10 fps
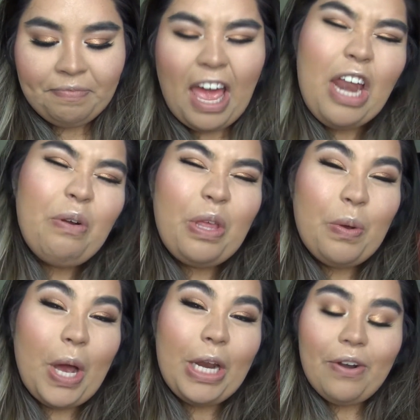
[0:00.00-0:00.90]
I don't really
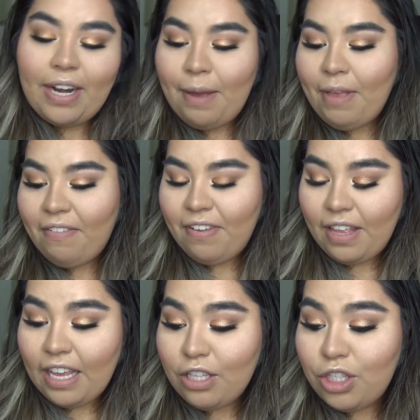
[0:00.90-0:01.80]
want it right now. I'm not
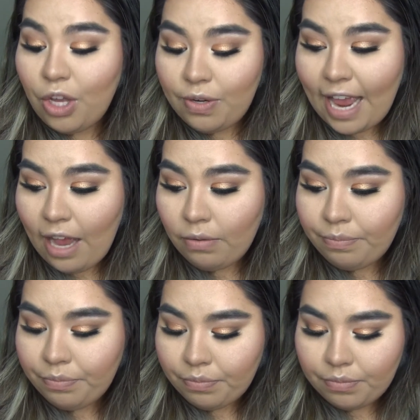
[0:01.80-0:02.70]
feeling it. So
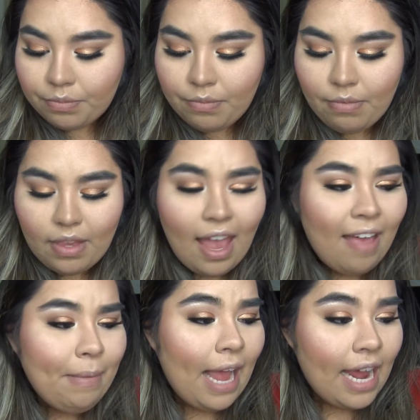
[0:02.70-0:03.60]
now I
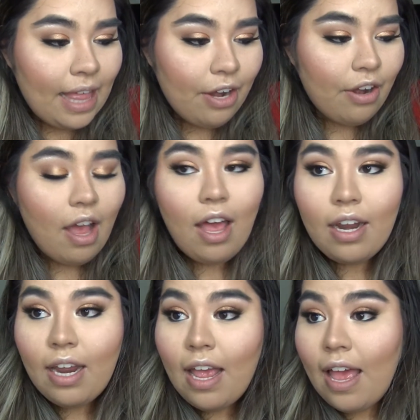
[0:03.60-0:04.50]
have my highlighter
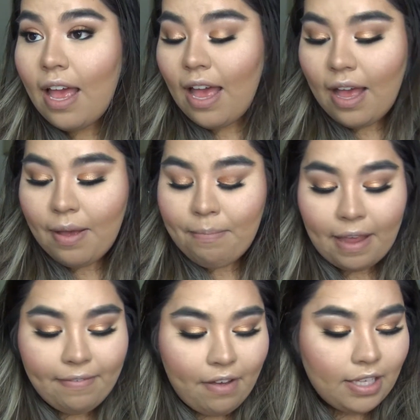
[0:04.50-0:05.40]
on,
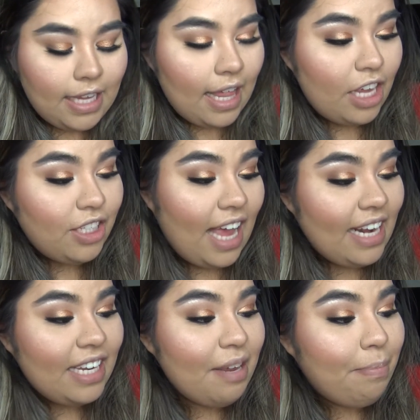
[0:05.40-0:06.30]
my false eyelashes. I
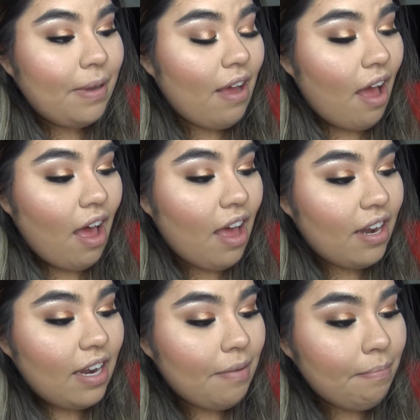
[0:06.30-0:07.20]
need to put
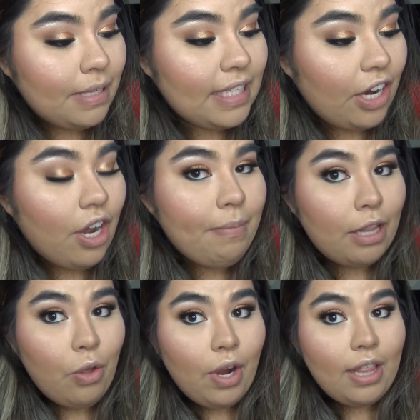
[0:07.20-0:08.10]
on mascara on my
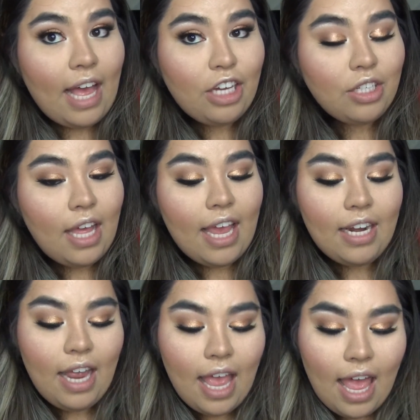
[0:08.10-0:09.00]
lower lash line,